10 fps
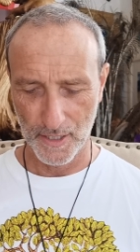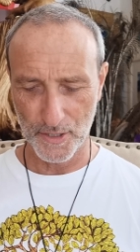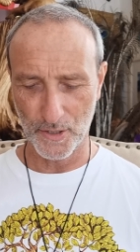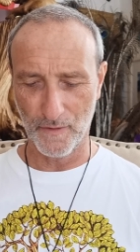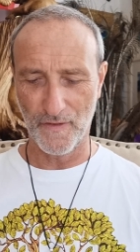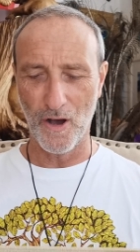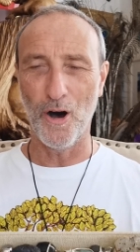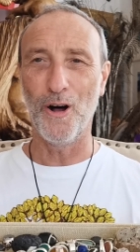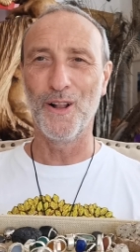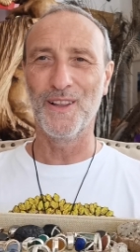So for
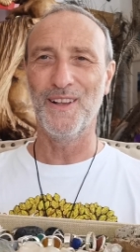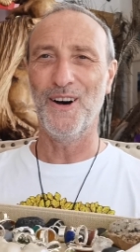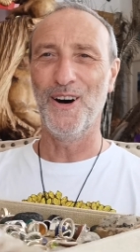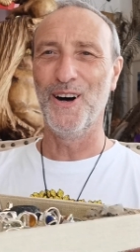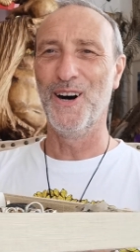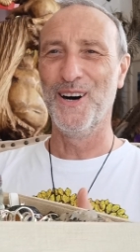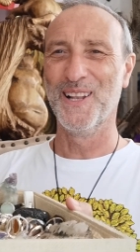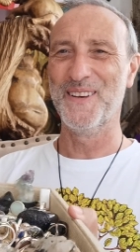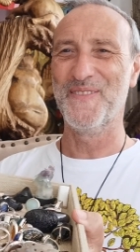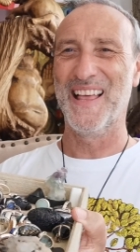all
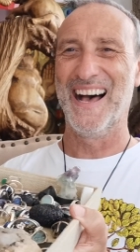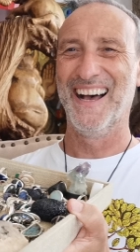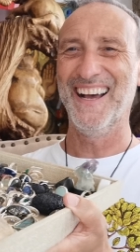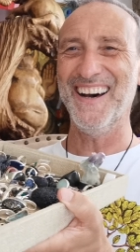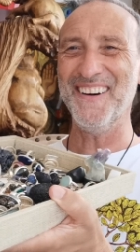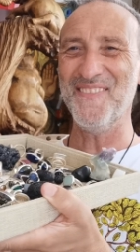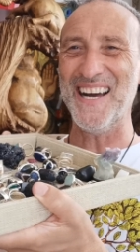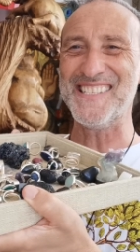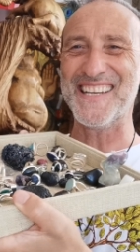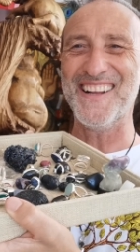all of that,
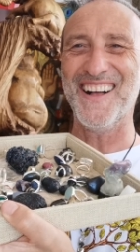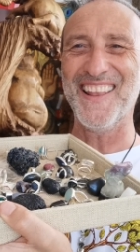oh, imagine